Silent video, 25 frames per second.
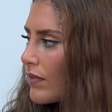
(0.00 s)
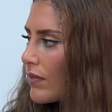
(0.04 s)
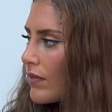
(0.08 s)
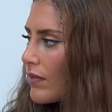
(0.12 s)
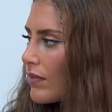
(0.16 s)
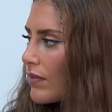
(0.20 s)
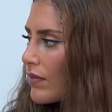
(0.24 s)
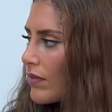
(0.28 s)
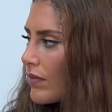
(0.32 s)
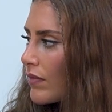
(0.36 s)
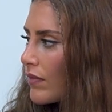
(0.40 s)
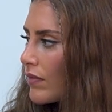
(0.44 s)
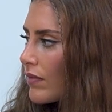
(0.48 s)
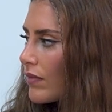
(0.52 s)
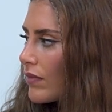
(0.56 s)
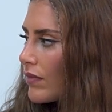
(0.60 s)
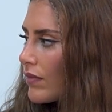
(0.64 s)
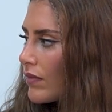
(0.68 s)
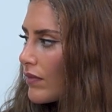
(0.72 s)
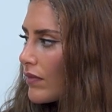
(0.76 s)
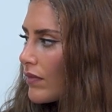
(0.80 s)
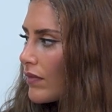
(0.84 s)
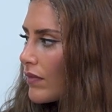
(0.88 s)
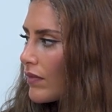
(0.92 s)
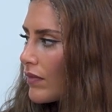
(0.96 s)

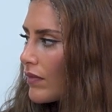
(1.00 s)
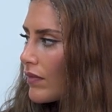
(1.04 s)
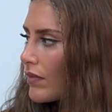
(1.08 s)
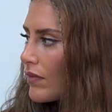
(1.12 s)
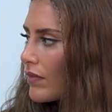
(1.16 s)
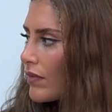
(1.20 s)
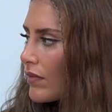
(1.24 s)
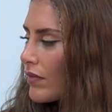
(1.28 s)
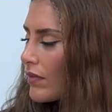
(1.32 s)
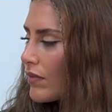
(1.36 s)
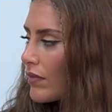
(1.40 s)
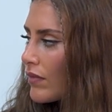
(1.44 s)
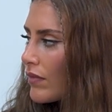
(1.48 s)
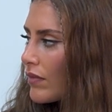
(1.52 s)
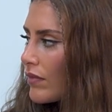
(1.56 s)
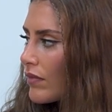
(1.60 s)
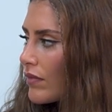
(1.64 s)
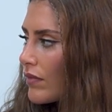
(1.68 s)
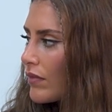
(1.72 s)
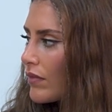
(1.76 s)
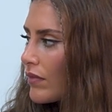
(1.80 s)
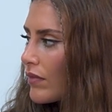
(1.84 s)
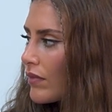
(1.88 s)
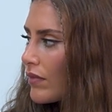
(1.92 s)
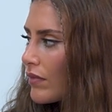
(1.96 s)

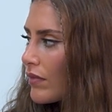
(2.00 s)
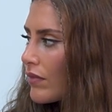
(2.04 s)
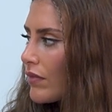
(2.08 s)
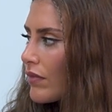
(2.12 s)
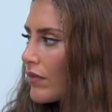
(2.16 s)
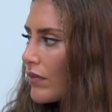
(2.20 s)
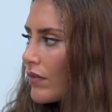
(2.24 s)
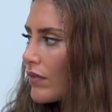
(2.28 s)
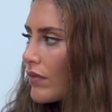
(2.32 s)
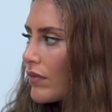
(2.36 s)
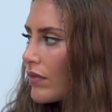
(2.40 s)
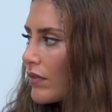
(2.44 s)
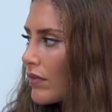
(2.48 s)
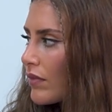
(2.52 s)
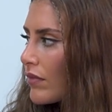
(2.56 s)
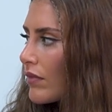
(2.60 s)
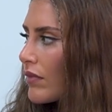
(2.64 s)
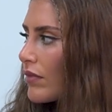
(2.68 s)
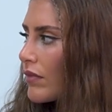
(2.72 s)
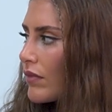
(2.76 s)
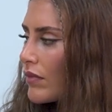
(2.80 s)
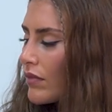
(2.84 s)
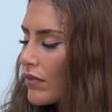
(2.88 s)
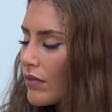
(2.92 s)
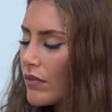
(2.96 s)

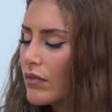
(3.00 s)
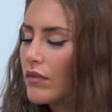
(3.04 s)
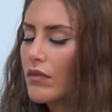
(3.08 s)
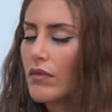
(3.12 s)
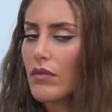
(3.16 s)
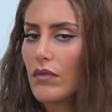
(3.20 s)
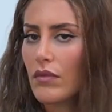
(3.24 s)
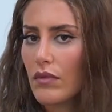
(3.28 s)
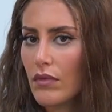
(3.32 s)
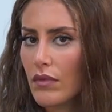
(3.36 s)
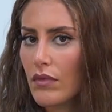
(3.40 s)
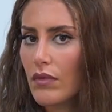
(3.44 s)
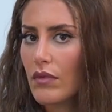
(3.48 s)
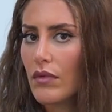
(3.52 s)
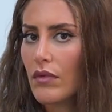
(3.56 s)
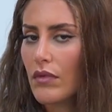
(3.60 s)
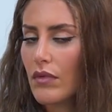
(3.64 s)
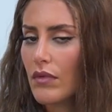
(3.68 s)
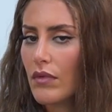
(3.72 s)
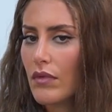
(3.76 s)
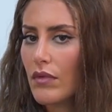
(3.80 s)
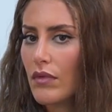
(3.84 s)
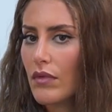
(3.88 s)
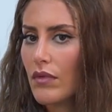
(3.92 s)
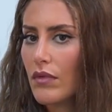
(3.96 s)

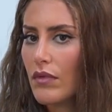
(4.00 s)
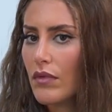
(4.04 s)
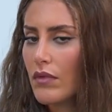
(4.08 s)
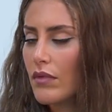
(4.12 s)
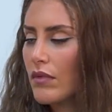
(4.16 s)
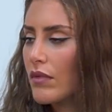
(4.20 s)
(not speaking)